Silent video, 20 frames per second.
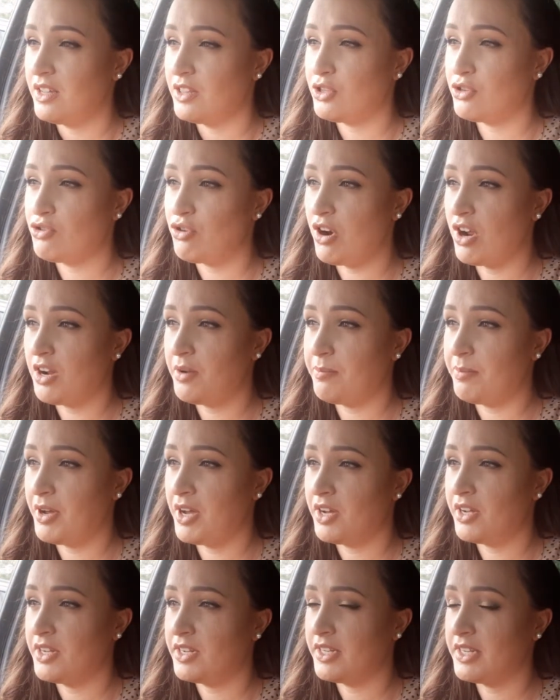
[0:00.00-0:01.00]
the crock
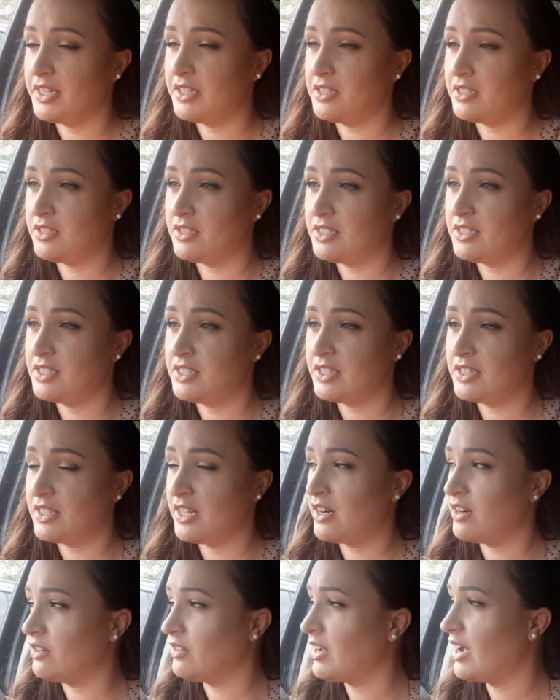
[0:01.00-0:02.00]
pot and stick
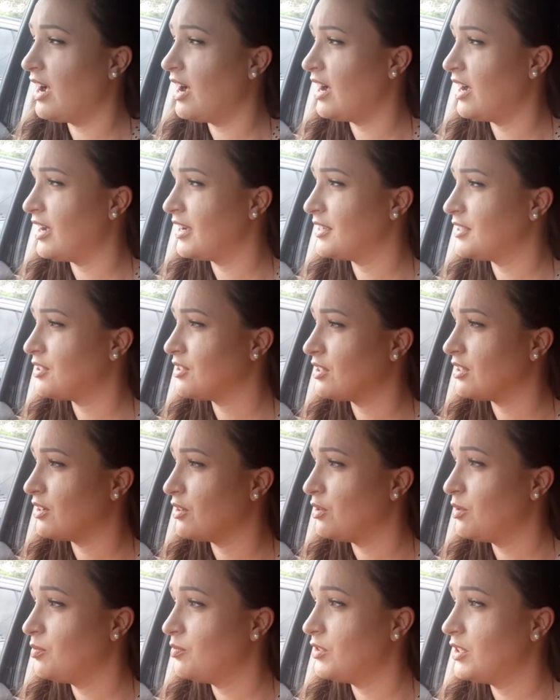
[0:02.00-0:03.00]
that on high so that
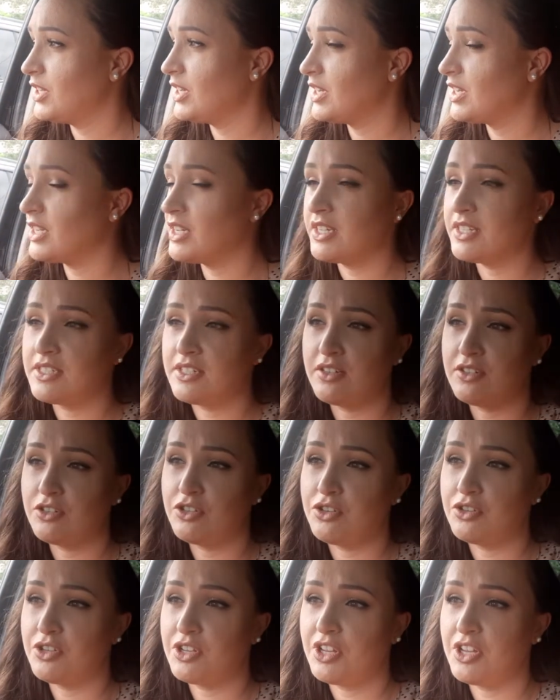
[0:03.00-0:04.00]
hopefully it can get done
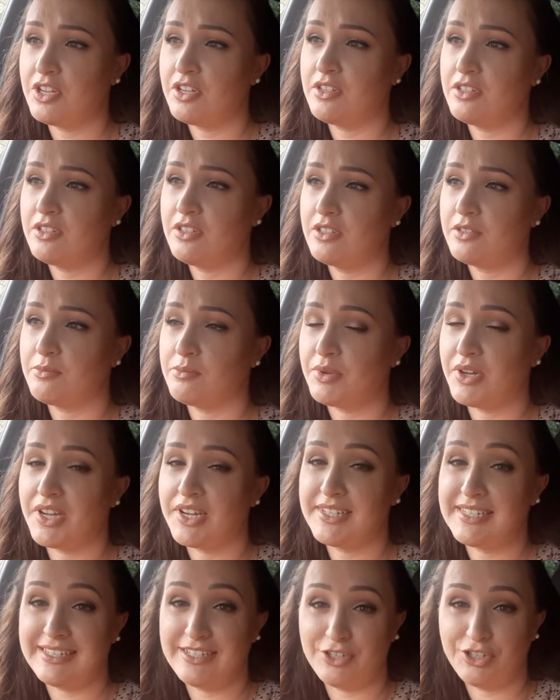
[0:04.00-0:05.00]
cooking
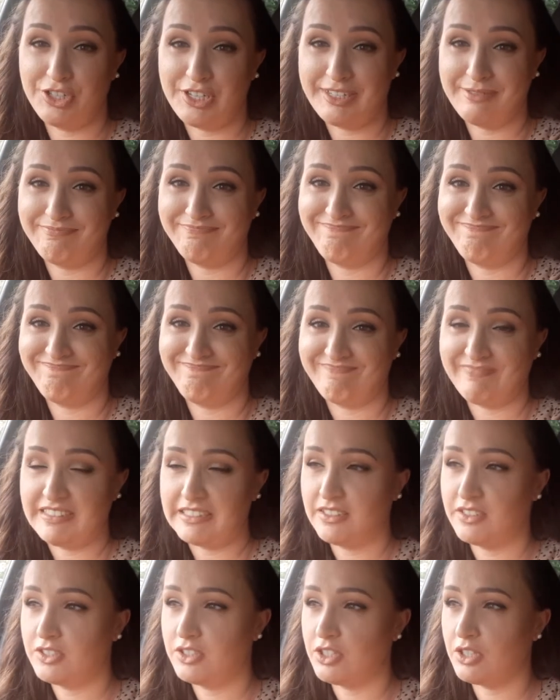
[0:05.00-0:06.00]
by dinner time.
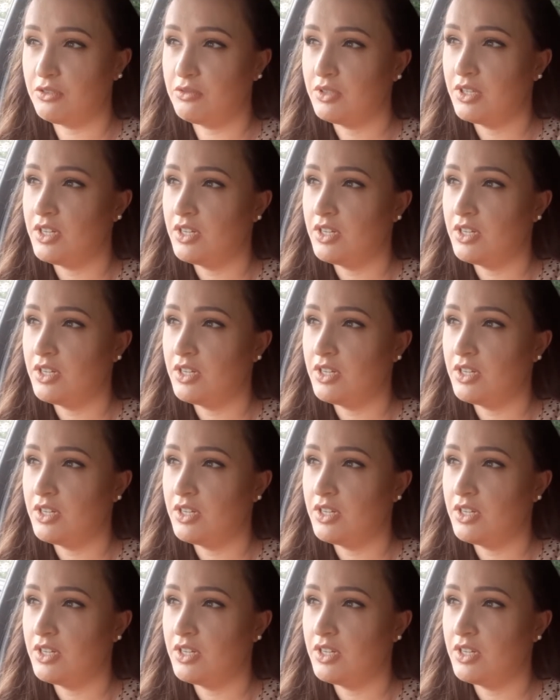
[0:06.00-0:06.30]
So